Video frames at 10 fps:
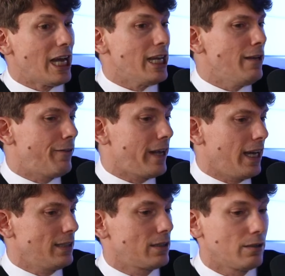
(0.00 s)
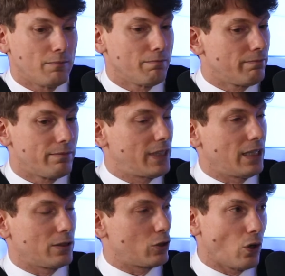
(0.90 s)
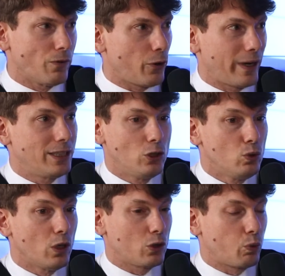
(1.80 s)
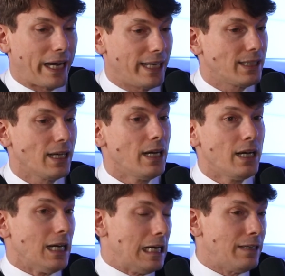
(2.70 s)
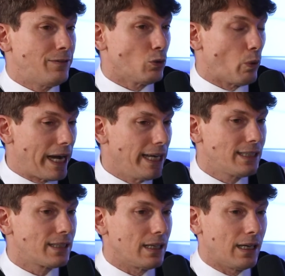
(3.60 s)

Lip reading: If yes, then go for it. Do not wait. If you wait,